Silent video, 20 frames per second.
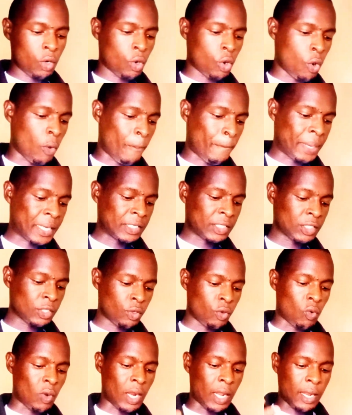
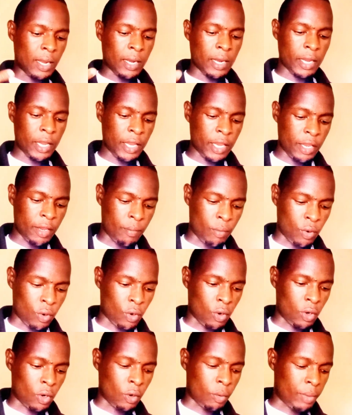corpuscular
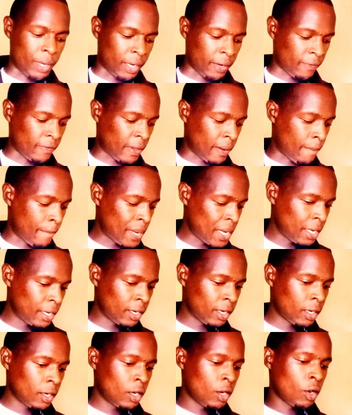hemoglobin. The
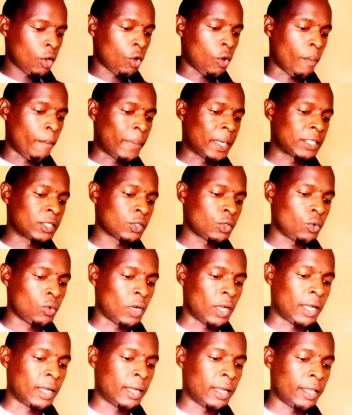mean
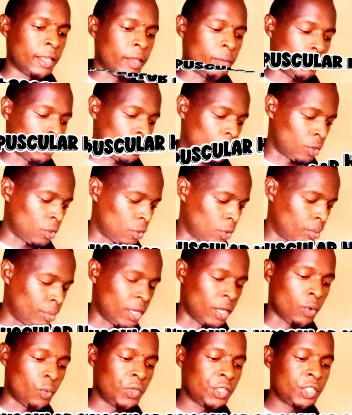corpuscular
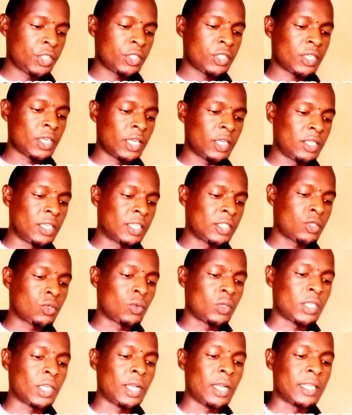hemoglobin, which try just
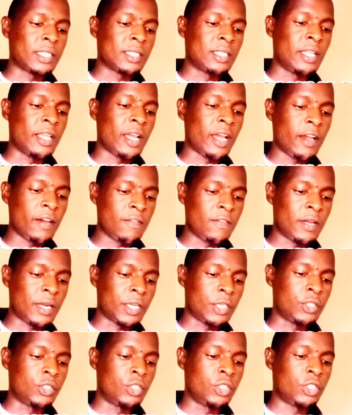to tell us the
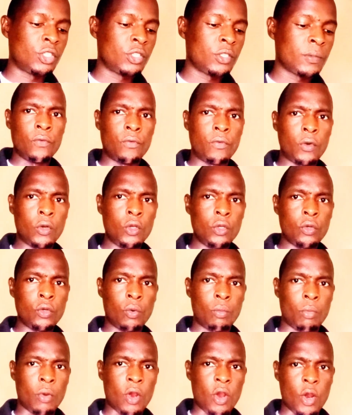average
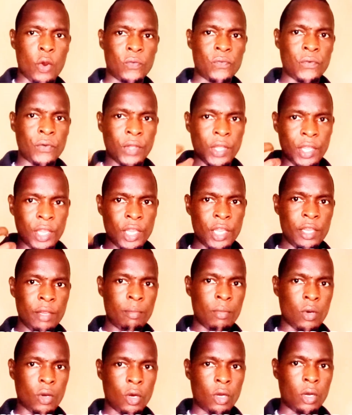volume of
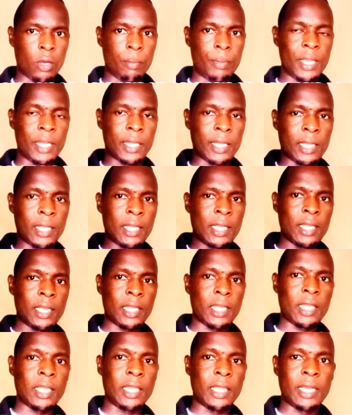hemoglobin
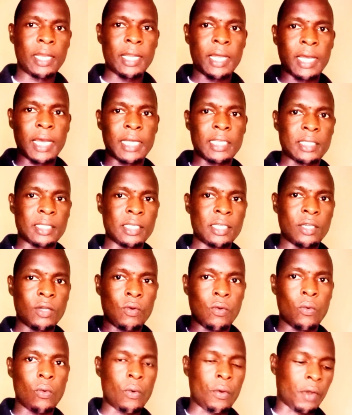in a
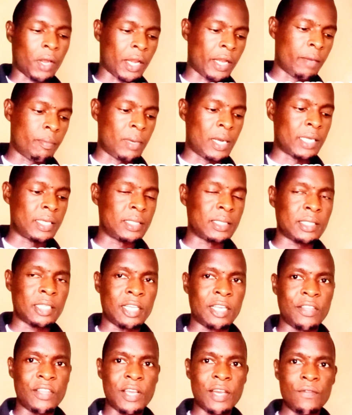single red blood
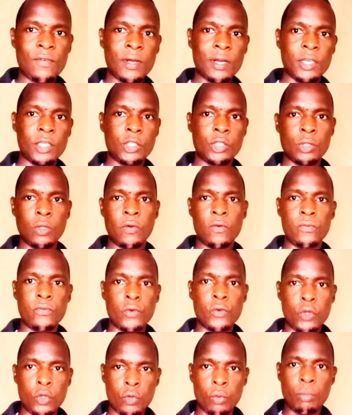cell. The average
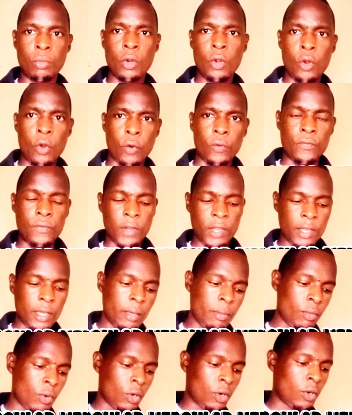volume of
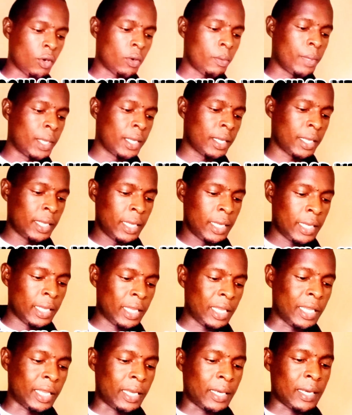hemoglobin
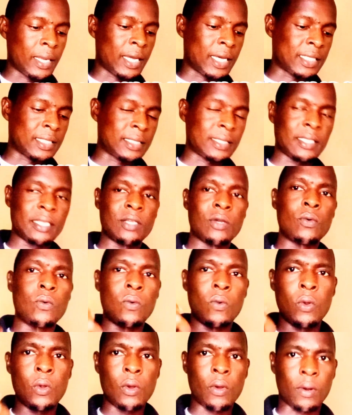in a
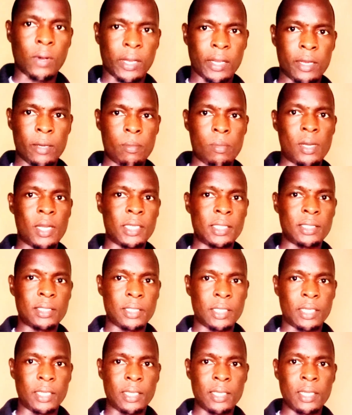single red blood
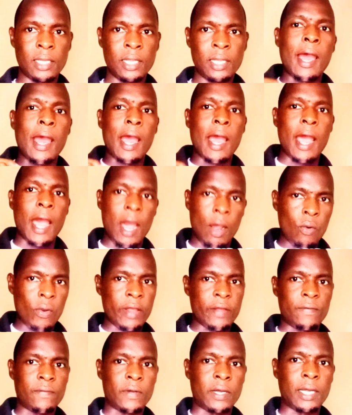cell.
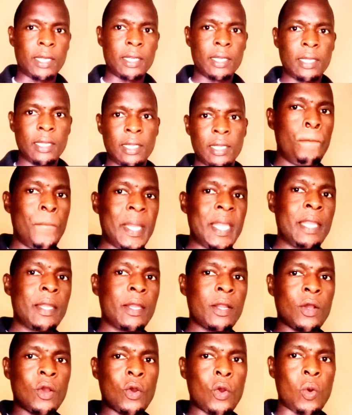However,
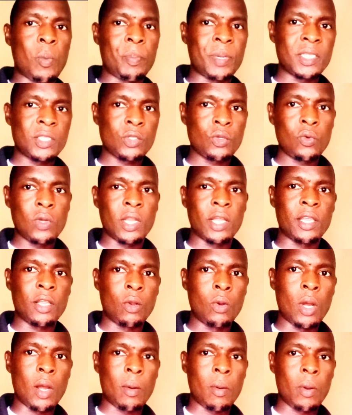mean corpuscular
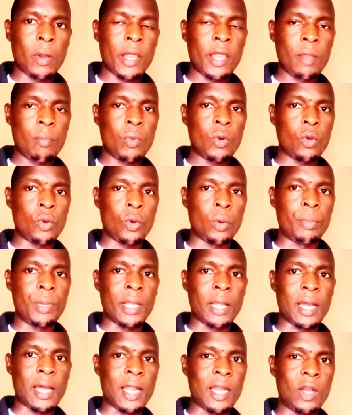
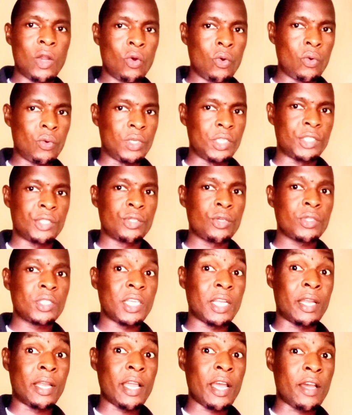hemoglobin alone is not
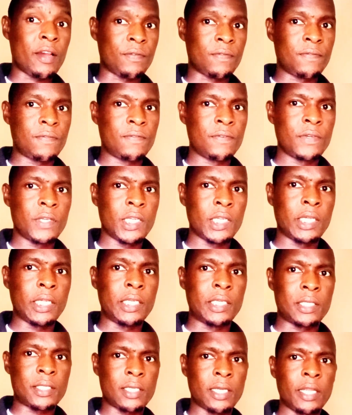enough
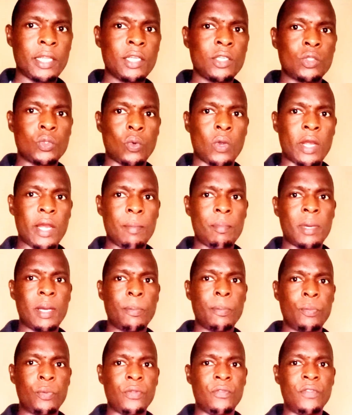in trying to come
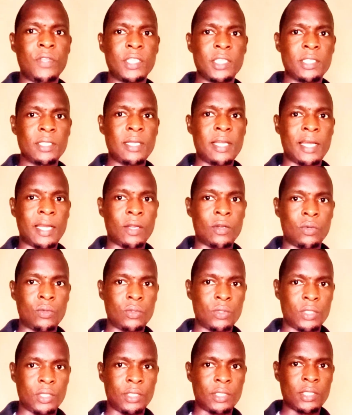up with this
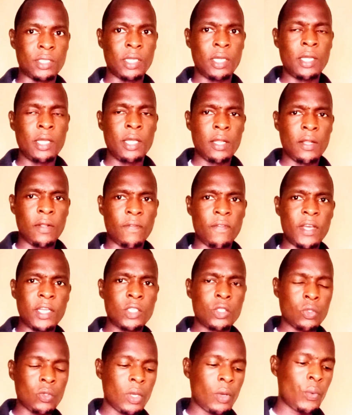diagnosis.
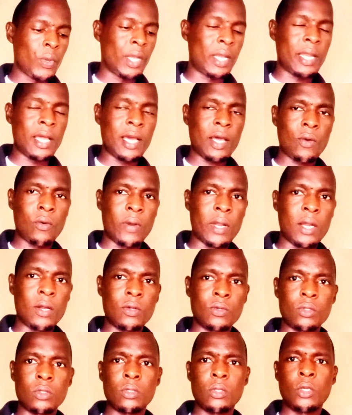That's why we narrow
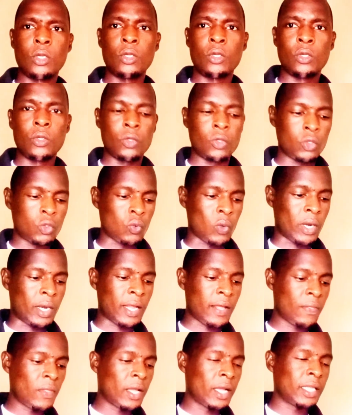down to
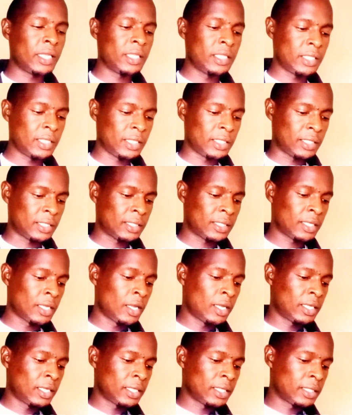another
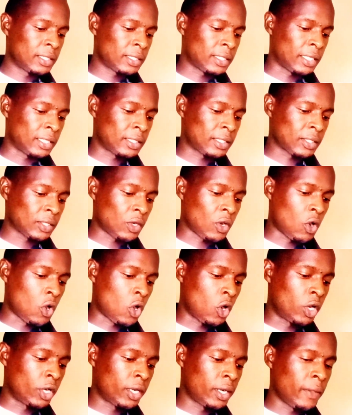indices
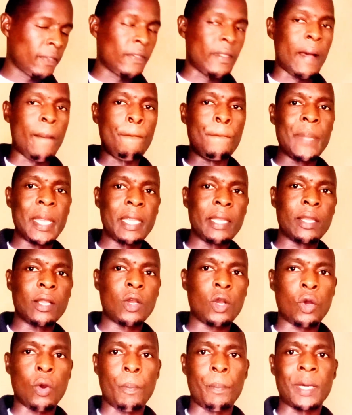called the
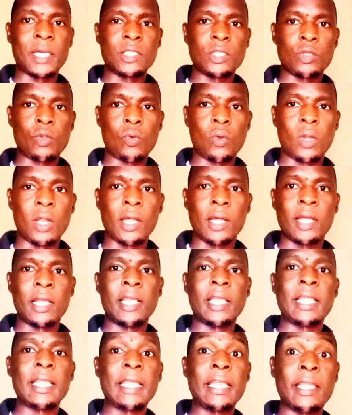mean corpuscular
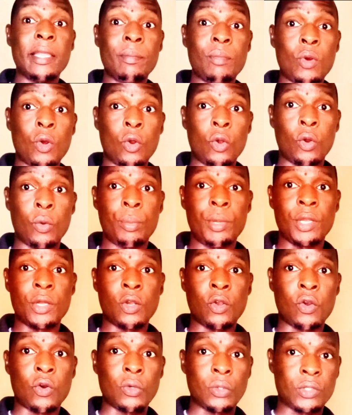
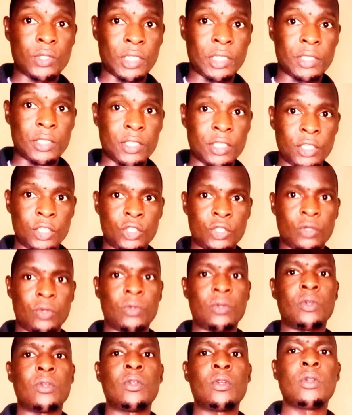hemoglobin
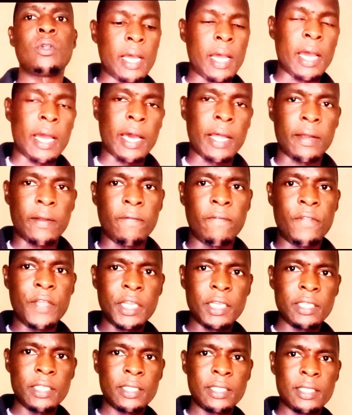concentration. And
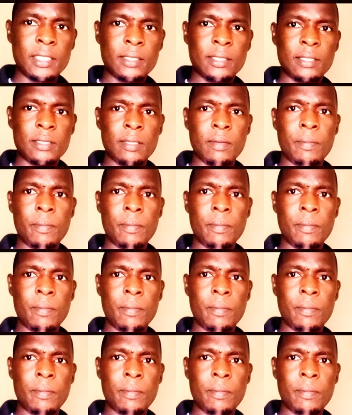this